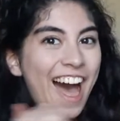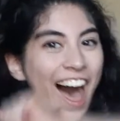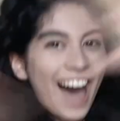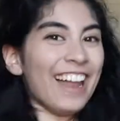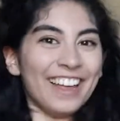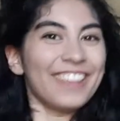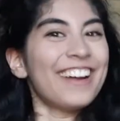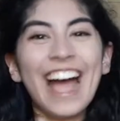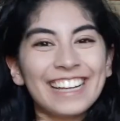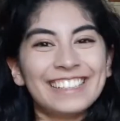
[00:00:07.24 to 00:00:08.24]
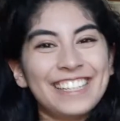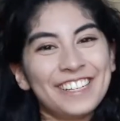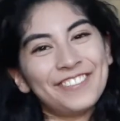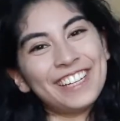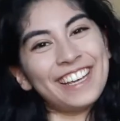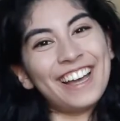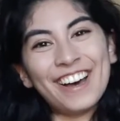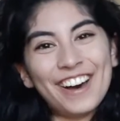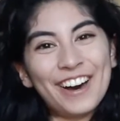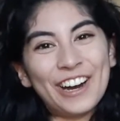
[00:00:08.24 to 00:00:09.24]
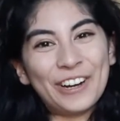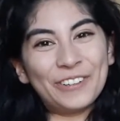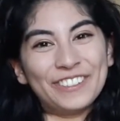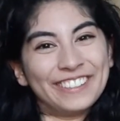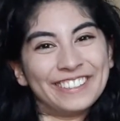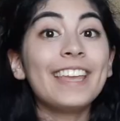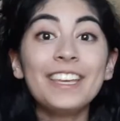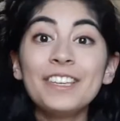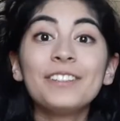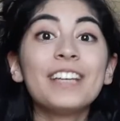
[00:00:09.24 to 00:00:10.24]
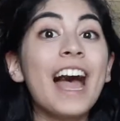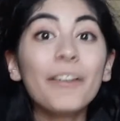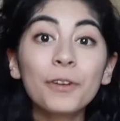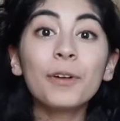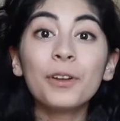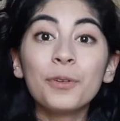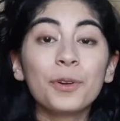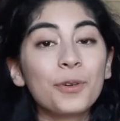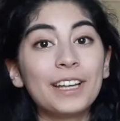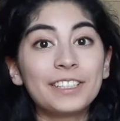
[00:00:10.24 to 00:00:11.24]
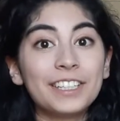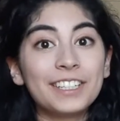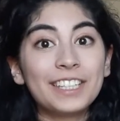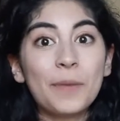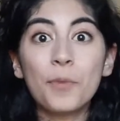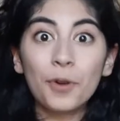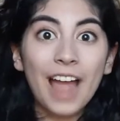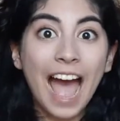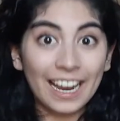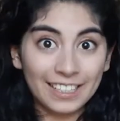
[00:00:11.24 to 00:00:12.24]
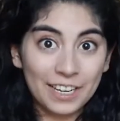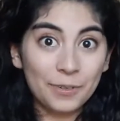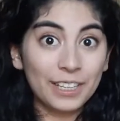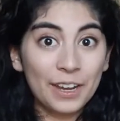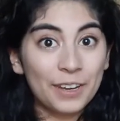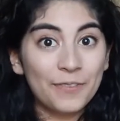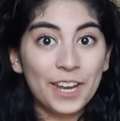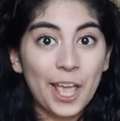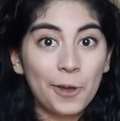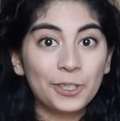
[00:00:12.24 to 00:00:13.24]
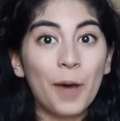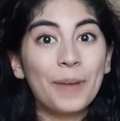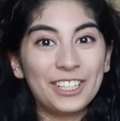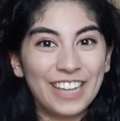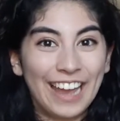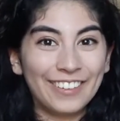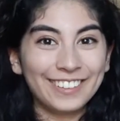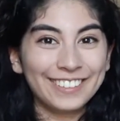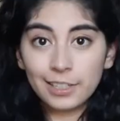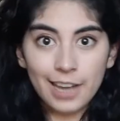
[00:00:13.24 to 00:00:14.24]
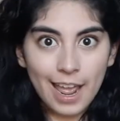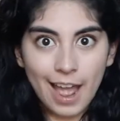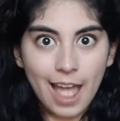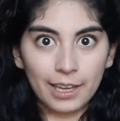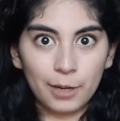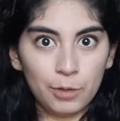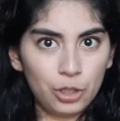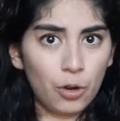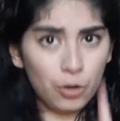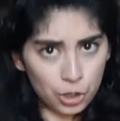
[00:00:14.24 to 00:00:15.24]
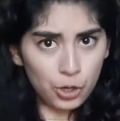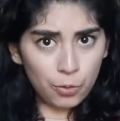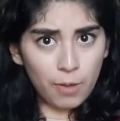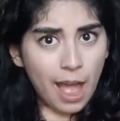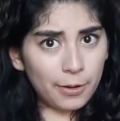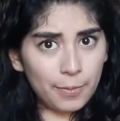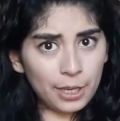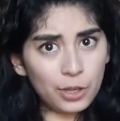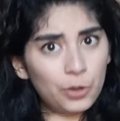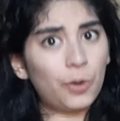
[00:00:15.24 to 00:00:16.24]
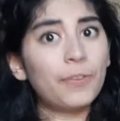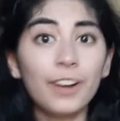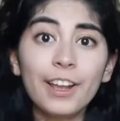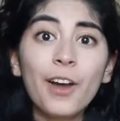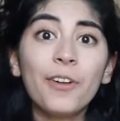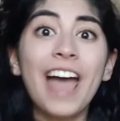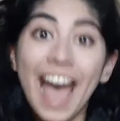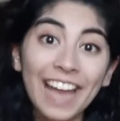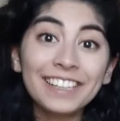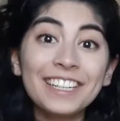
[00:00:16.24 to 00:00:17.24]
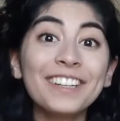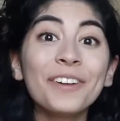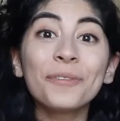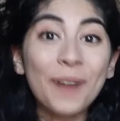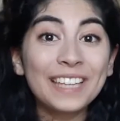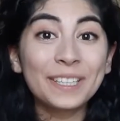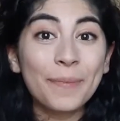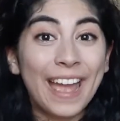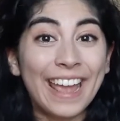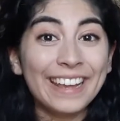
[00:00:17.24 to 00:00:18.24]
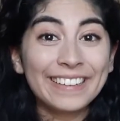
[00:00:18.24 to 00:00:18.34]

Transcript: another acting video! Thank you to everyone who requested to see more acting related videos on my channel. Today, I'm going to be showing you how to make your very own acting resume.